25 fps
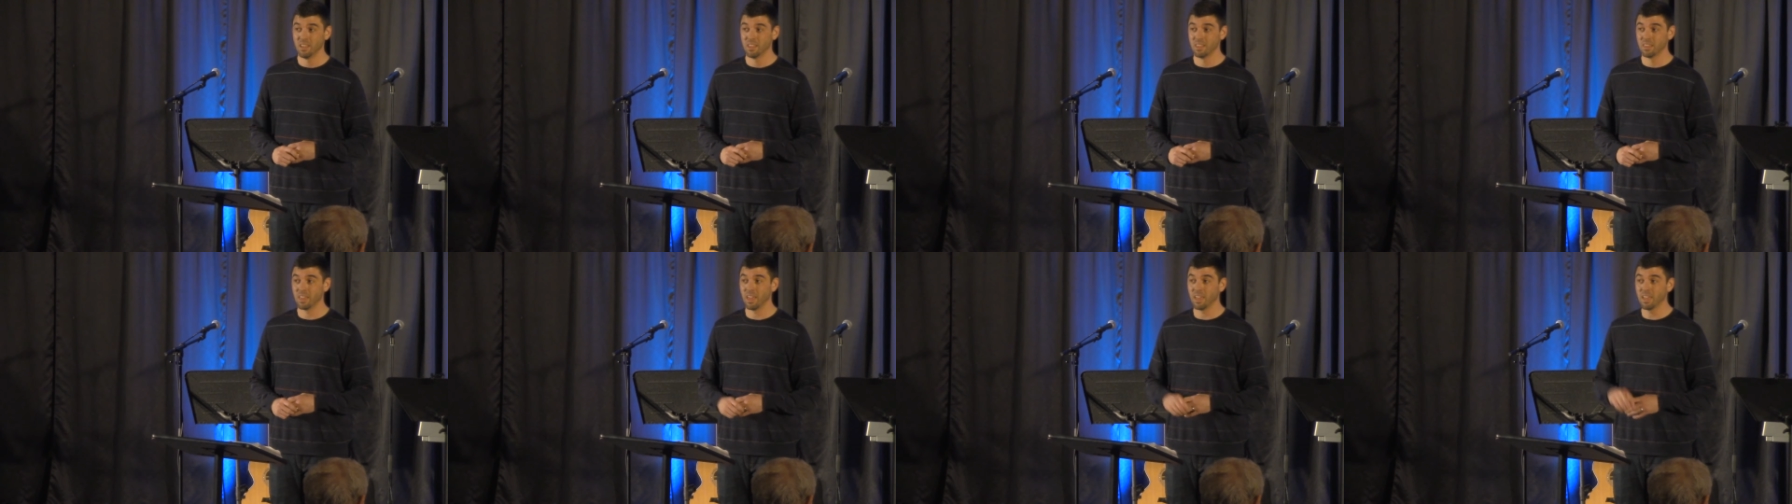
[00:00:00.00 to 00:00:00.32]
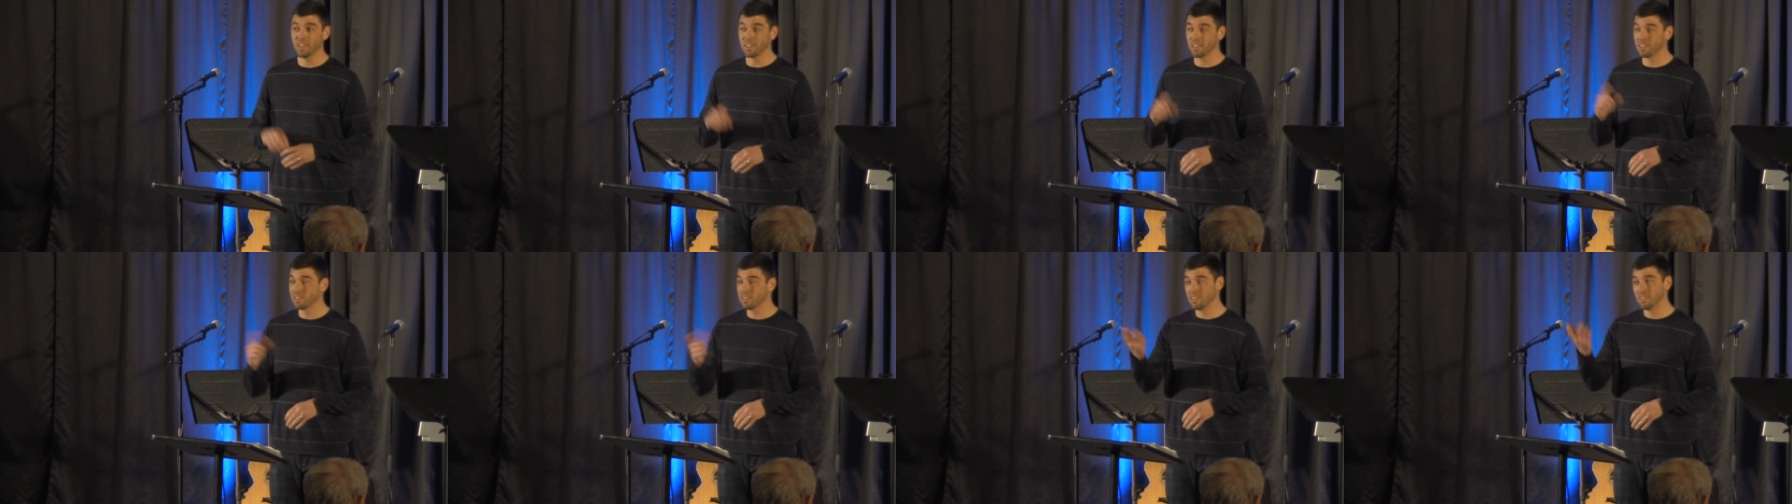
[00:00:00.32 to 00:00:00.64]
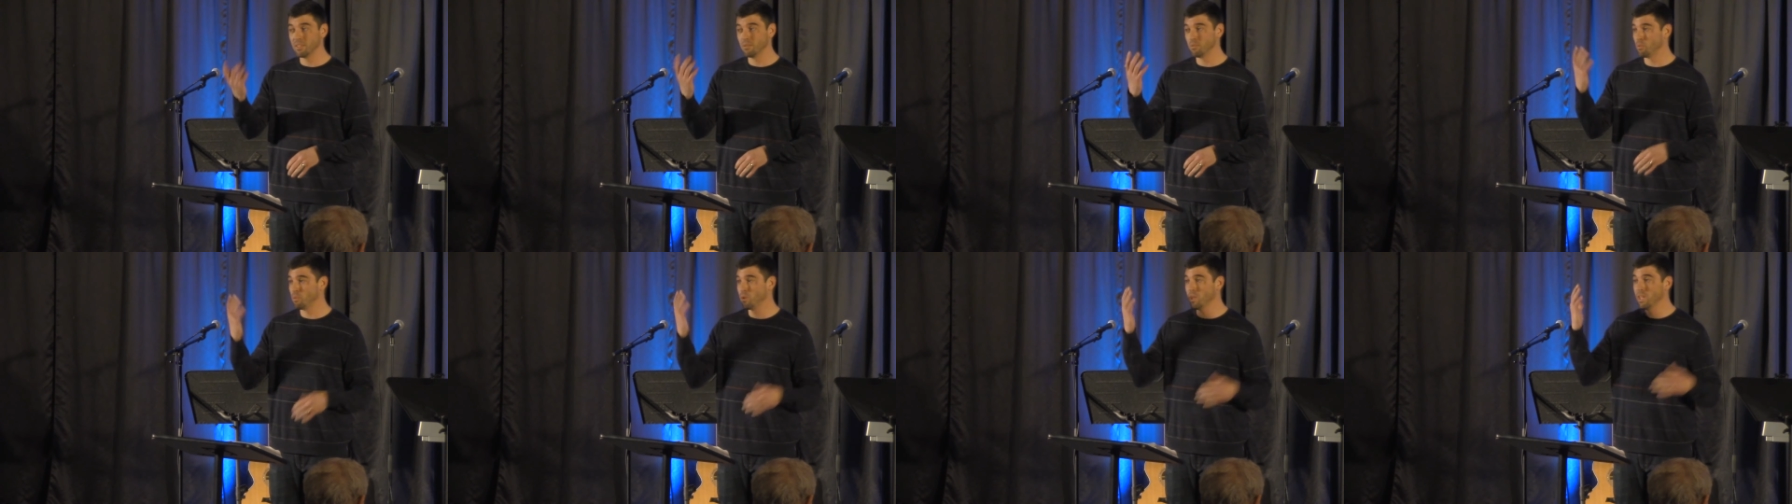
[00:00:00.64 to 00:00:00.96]
They
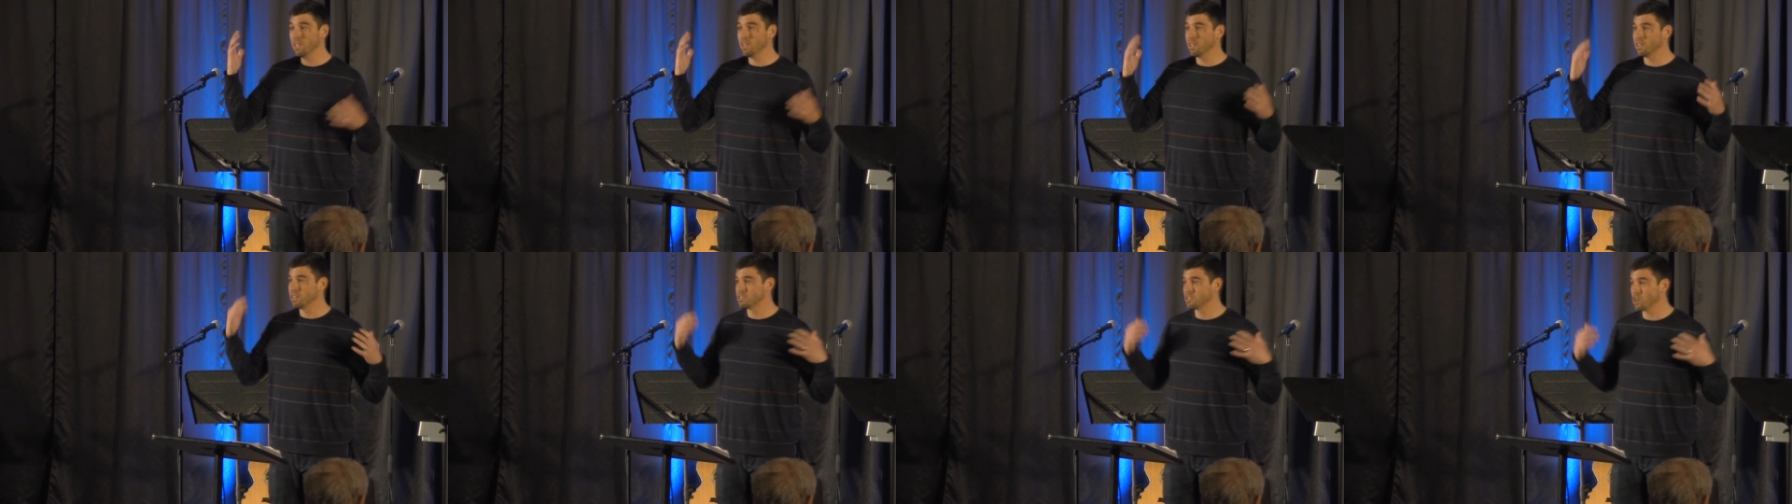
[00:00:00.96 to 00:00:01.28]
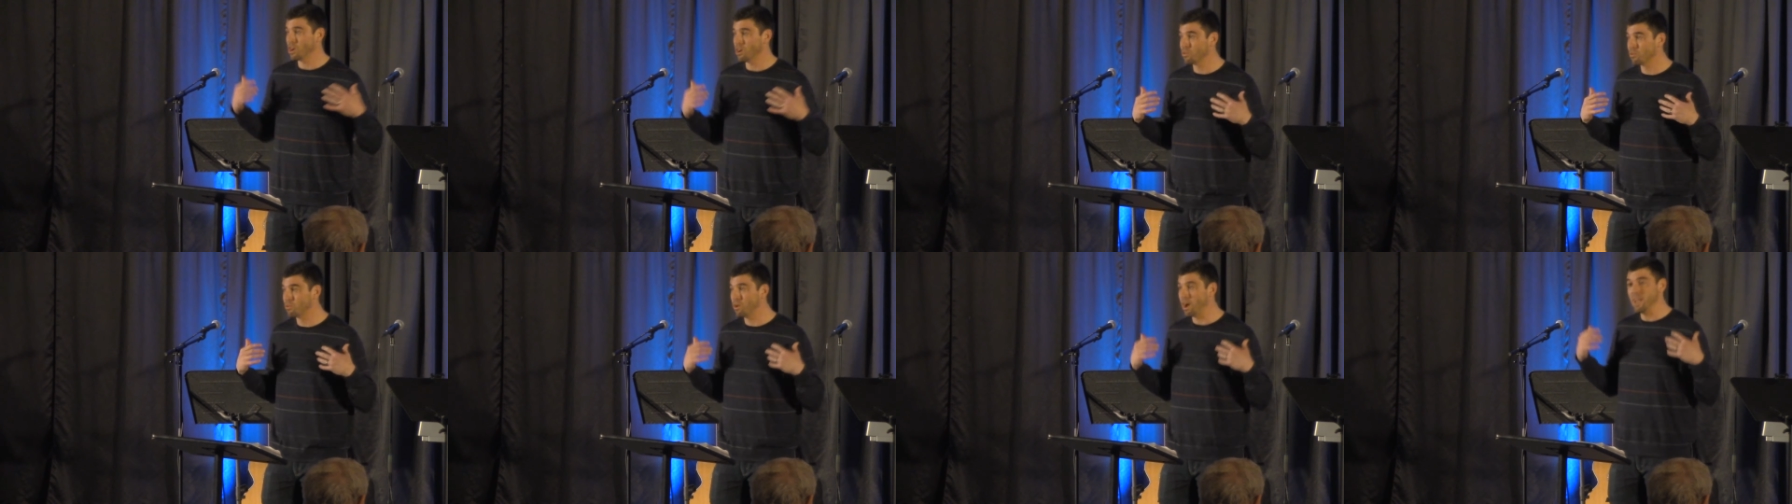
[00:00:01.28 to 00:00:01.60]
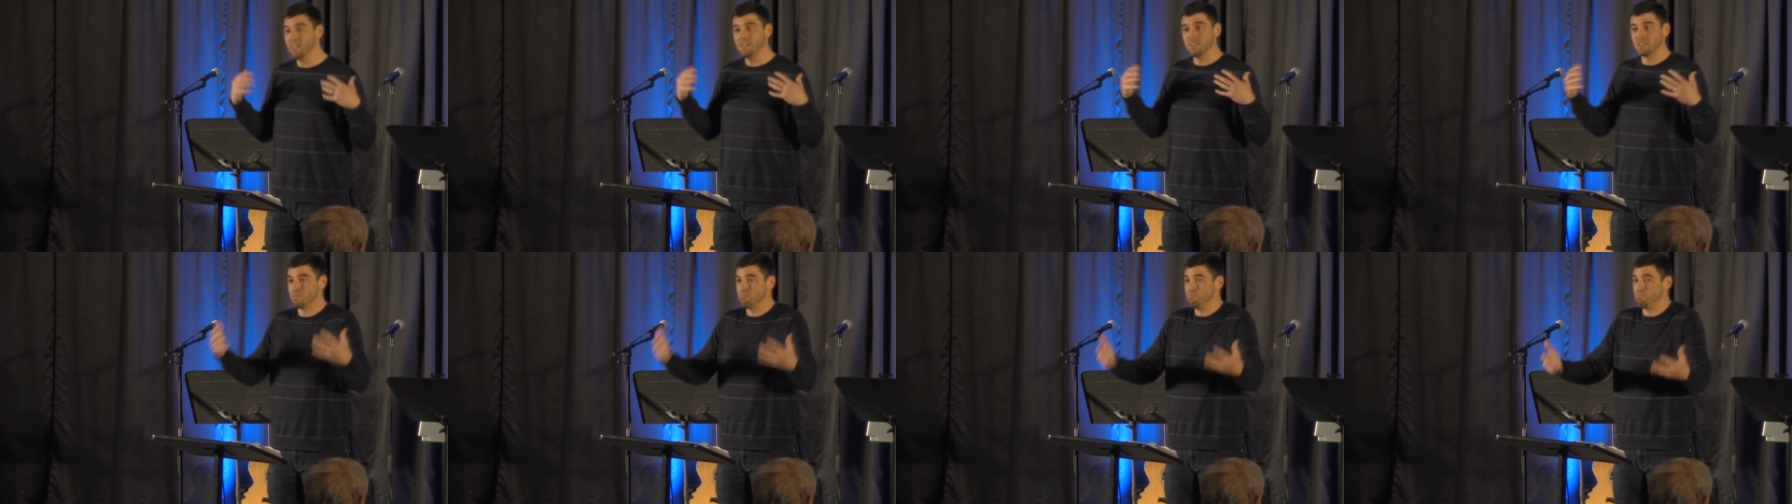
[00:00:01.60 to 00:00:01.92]
could, we, it's our
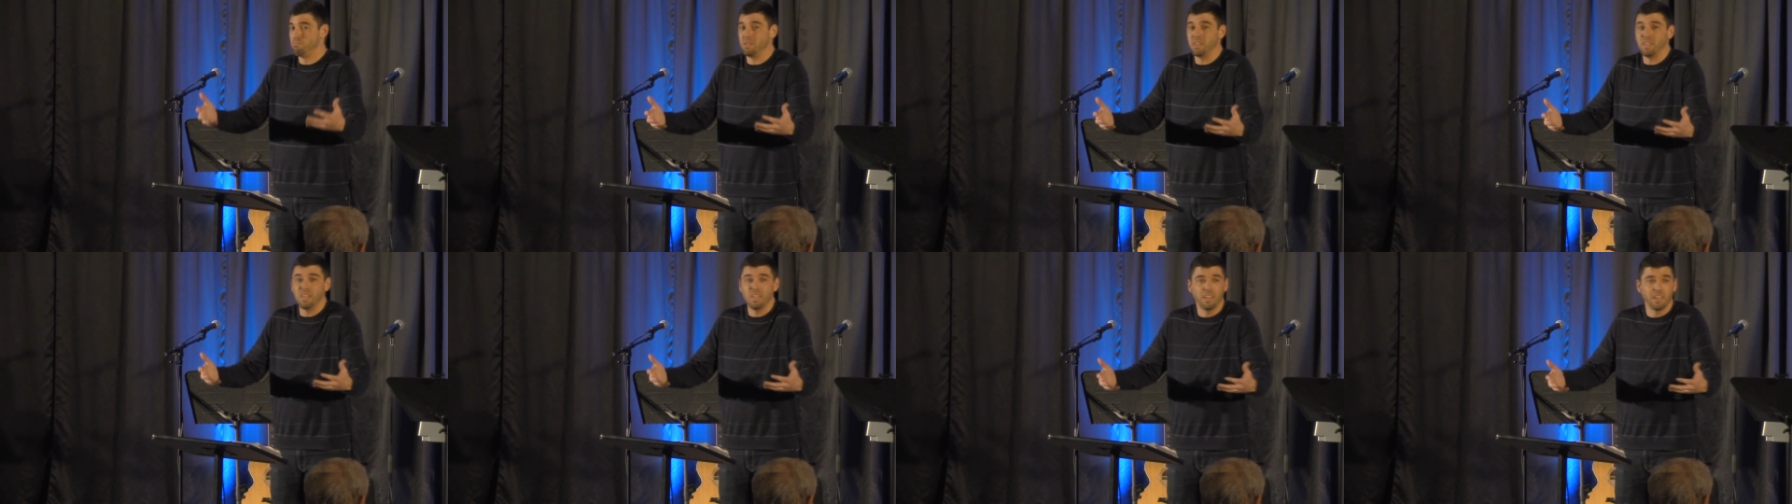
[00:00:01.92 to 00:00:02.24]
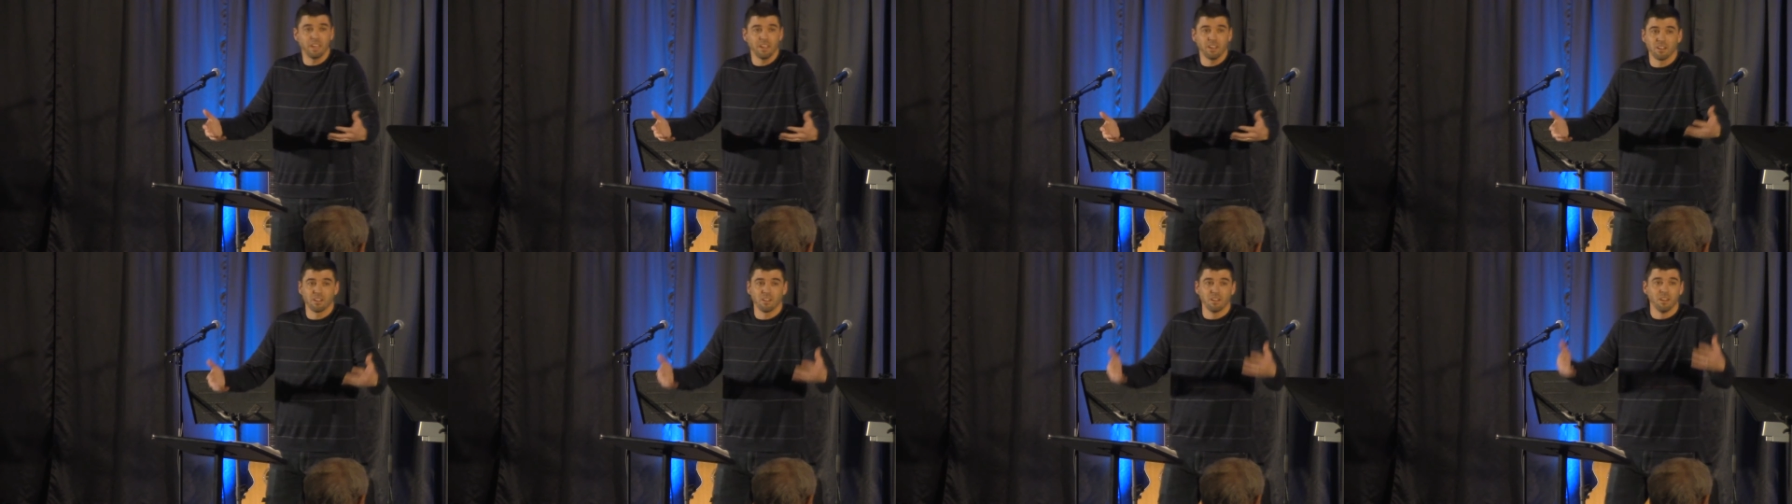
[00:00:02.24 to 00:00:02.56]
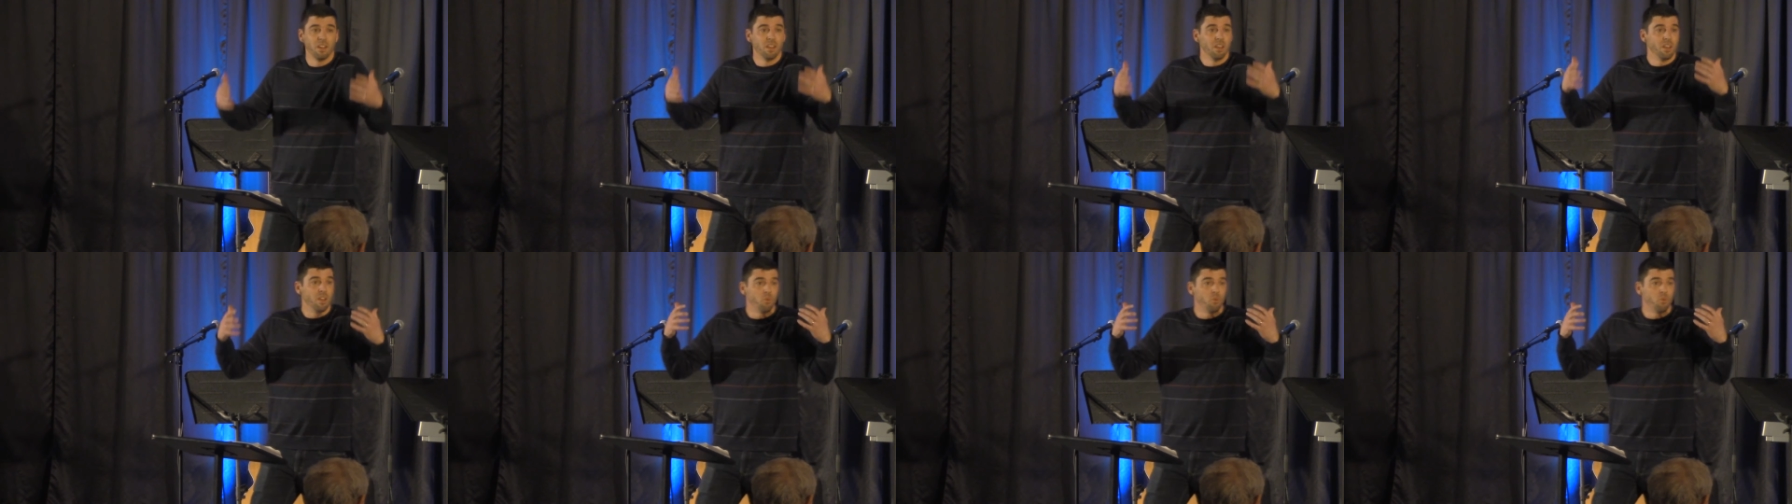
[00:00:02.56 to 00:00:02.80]
right to be here.